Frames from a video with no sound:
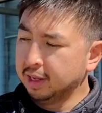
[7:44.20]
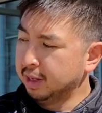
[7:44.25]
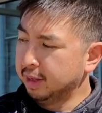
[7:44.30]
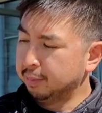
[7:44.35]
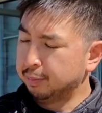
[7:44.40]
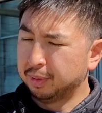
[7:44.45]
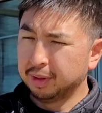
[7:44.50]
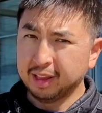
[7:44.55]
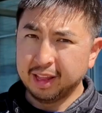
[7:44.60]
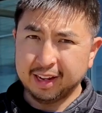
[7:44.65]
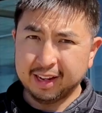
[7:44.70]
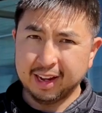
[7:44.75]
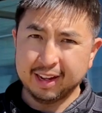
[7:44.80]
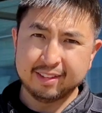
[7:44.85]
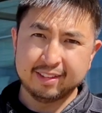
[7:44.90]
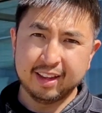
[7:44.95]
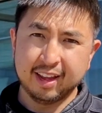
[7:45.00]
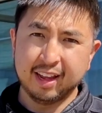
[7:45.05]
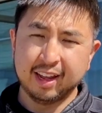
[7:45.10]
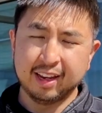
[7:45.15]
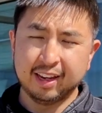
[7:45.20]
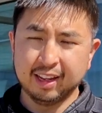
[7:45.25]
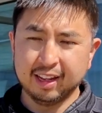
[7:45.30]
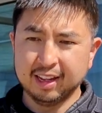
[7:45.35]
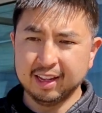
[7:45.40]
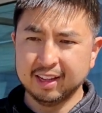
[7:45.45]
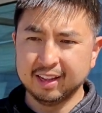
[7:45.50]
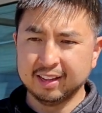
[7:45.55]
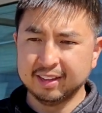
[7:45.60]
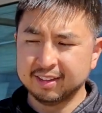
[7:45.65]
But like I said,
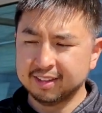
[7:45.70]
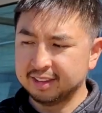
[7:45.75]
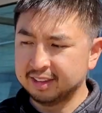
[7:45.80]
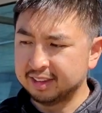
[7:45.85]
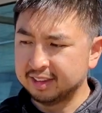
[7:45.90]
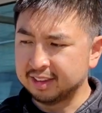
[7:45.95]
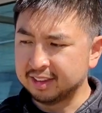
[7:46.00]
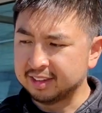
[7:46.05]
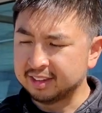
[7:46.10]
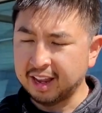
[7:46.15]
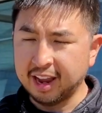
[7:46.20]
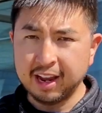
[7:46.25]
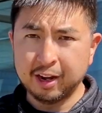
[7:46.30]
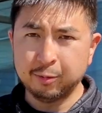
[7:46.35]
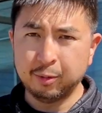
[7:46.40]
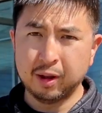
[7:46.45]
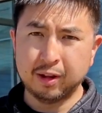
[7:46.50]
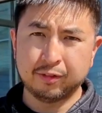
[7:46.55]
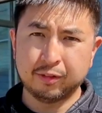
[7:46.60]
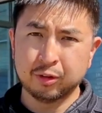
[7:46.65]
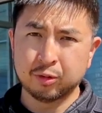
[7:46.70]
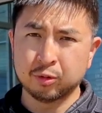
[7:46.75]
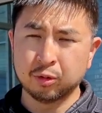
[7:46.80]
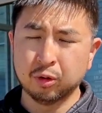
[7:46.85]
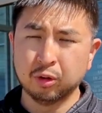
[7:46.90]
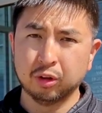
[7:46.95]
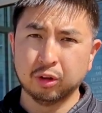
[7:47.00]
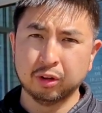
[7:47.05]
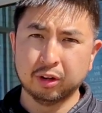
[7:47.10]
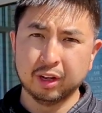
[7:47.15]
is the sine wave
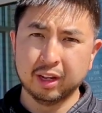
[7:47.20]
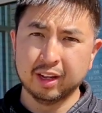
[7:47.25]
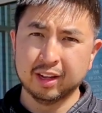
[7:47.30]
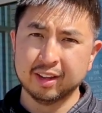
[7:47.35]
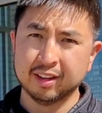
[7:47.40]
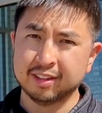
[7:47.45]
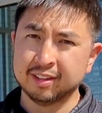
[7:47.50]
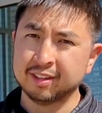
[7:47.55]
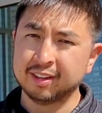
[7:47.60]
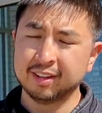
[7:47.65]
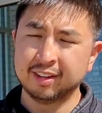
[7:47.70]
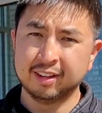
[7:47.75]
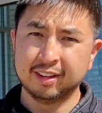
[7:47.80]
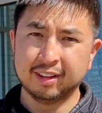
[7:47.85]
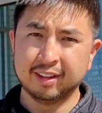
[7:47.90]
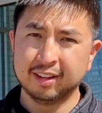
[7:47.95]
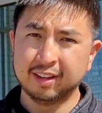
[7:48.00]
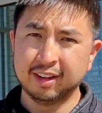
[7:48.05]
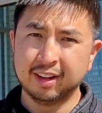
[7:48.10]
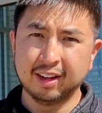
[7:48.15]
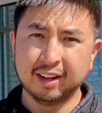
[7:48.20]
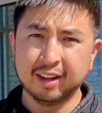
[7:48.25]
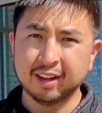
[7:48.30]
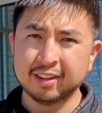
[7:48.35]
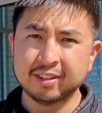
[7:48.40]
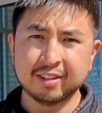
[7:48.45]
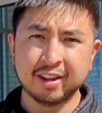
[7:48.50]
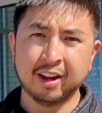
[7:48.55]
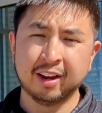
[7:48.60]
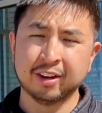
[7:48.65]
controller is
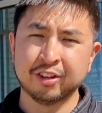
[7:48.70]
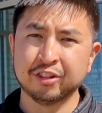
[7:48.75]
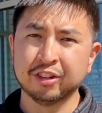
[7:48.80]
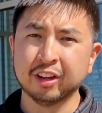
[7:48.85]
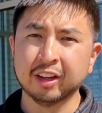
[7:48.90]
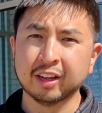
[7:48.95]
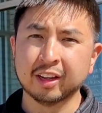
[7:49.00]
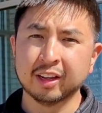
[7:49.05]
astonishing.